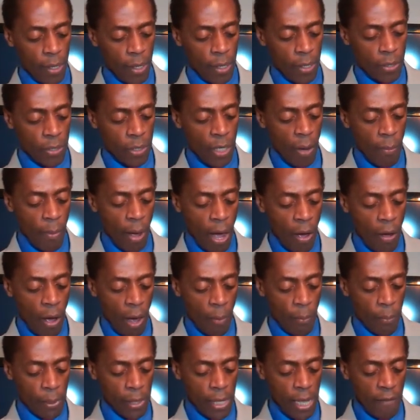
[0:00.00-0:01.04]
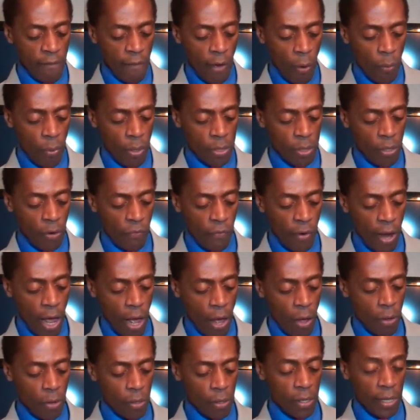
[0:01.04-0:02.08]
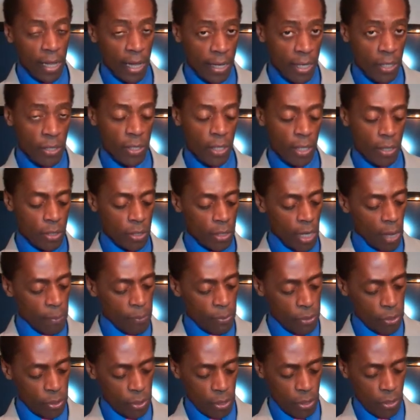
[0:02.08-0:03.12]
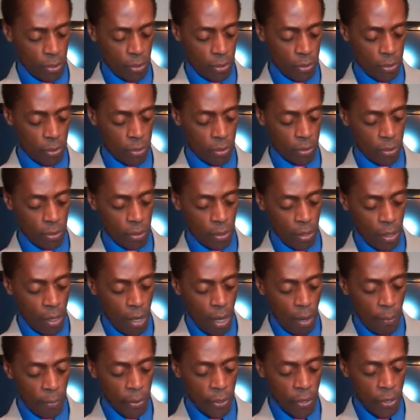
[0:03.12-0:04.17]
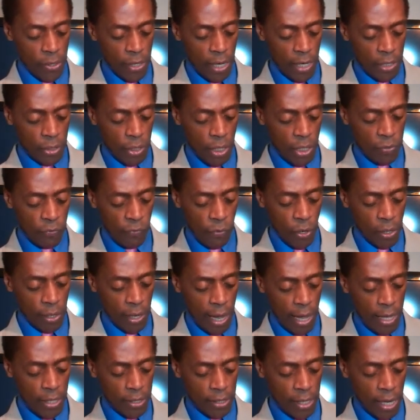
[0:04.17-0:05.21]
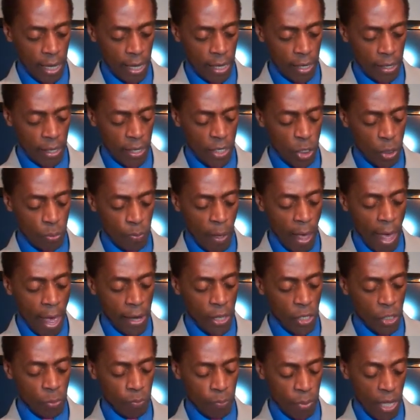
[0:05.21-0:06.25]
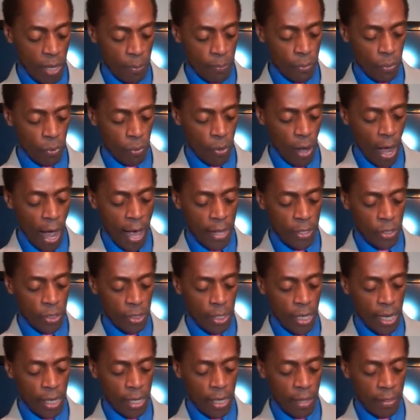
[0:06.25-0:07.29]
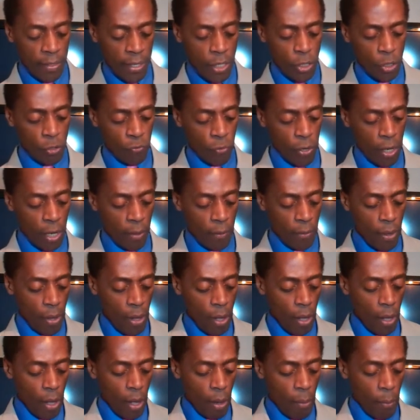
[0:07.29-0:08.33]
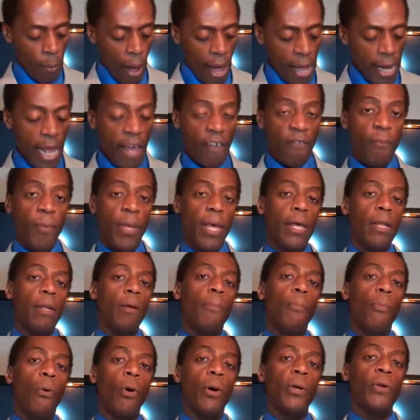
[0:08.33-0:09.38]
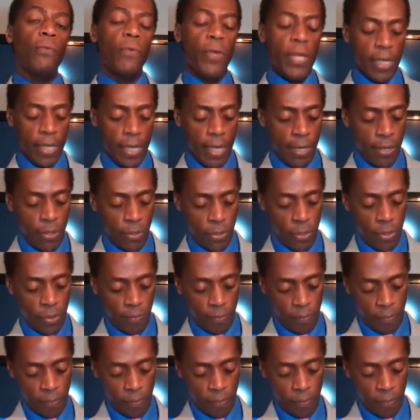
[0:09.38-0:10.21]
Somehow I believe I was around, like I said, Cypress Hills, because I just realized that Hispanics people I seen in this dream might have been Puerto Ricans.